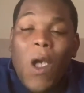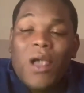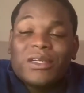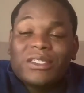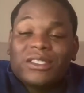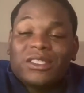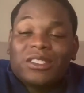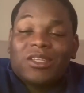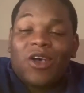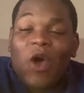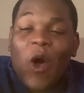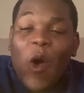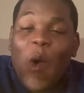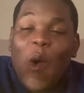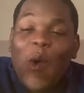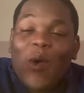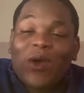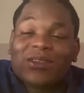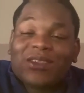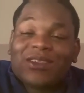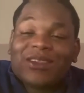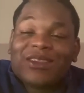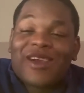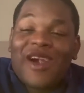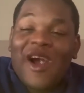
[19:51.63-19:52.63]
So
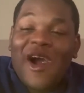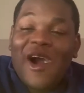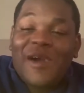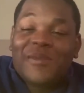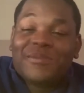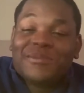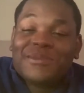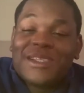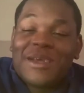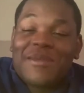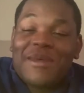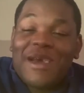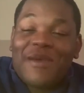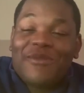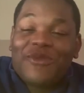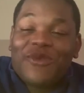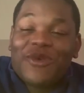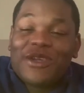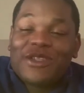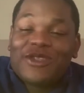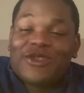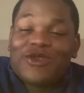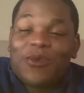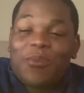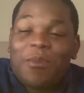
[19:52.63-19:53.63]
maybe I'm
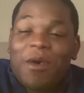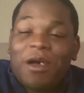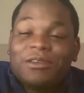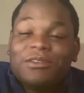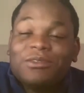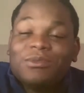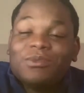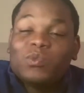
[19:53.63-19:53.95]
doing too much.